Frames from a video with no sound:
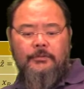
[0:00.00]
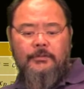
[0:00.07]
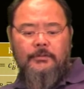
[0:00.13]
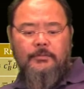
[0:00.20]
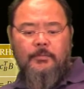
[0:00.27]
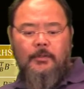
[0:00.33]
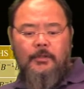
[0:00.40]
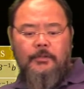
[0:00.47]
this
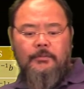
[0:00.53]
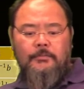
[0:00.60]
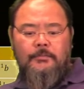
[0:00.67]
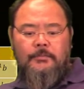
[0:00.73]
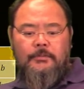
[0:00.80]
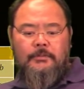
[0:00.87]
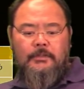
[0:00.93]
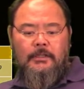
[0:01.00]
part
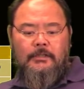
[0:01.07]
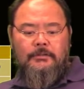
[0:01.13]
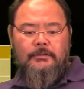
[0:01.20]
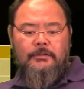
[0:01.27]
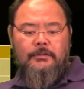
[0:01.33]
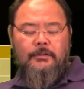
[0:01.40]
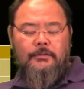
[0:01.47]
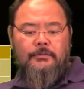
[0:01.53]
less
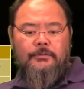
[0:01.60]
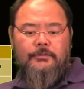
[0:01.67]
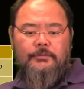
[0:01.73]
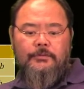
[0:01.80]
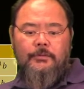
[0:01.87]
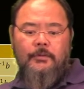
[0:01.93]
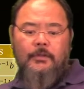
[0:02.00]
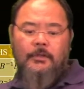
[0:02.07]
than or equal to
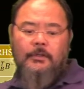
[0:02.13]
0.